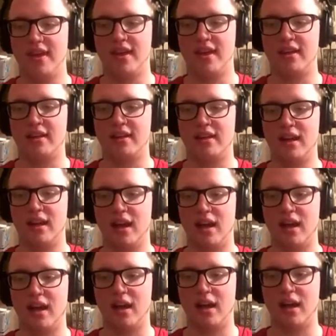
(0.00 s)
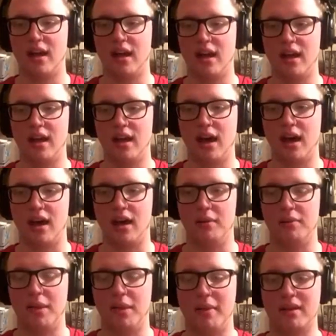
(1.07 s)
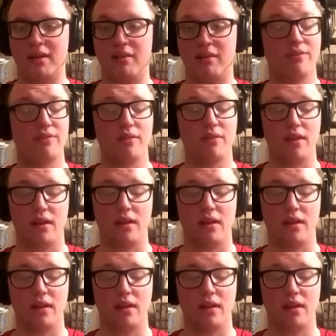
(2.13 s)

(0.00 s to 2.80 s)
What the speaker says: Then they make an